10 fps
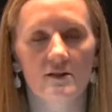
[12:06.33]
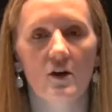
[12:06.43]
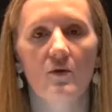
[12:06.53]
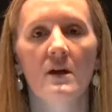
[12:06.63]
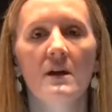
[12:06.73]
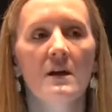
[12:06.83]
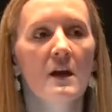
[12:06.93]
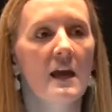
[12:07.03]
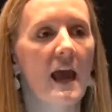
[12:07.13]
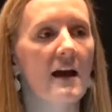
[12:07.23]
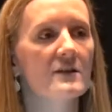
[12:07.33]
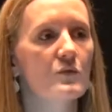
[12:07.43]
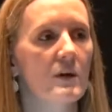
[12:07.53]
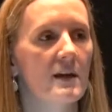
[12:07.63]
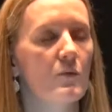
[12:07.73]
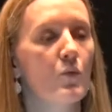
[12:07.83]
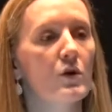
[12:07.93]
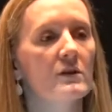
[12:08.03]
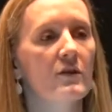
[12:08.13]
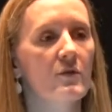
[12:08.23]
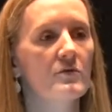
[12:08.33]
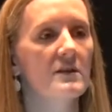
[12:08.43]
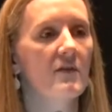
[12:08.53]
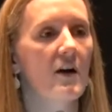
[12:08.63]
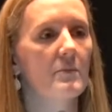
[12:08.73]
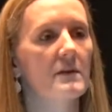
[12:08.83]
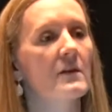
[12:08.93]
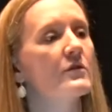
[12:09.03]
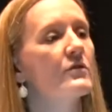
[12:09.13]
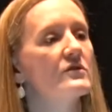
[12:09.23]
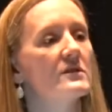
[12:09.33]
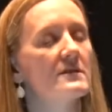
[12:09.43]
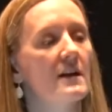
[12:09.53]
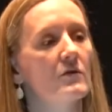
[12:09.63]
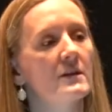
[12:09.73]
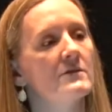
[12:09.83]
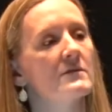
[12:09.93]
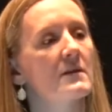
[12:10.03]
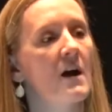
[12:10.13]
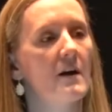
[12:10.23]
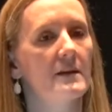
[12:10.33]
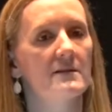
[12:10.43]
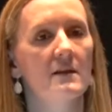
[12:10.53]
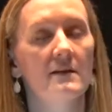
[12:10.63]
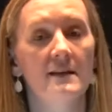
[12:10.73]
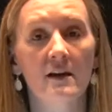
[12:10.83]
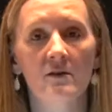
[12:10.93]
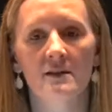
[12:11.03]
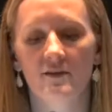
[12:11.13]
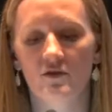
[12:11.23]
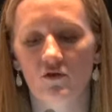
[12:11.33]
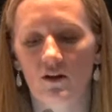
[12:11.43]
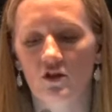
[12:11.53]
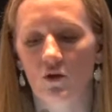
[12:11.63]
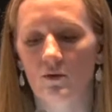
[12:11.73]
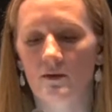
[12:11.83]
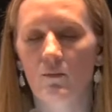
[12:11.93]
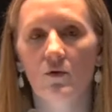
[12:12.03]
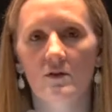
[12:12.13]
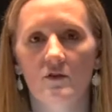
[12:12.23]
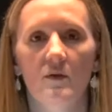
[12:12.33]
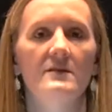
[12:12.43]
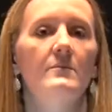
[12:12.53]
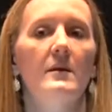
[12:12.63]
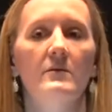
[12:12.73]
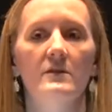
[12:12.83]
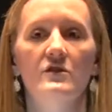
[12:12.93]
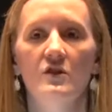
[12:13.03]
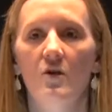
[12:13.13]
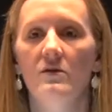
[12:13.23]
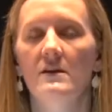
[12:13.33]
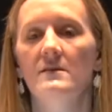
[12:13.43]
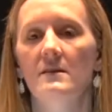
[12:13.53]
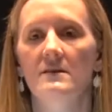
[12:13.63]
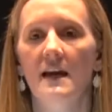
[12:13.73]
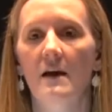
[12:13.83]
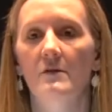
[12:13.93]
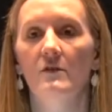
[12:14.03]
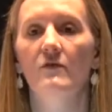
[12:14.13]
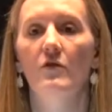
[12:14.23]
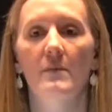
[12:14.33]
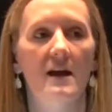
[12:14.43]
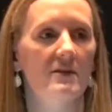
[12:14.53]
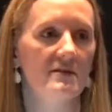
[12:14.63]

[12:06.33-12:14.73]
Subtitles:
So as we worked through to develop the conclusions, not only use a common narrative structure, it was important to us to be able to show this in a tabular format.